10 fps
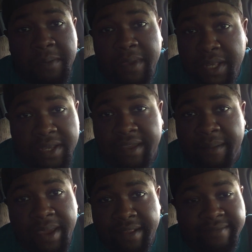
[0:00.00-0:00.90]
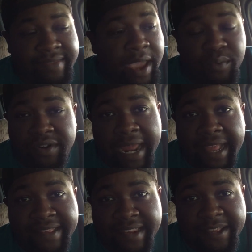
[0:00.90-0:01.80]
The music, I mean, they were
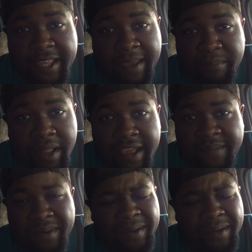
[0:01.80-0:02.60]
dancing in place,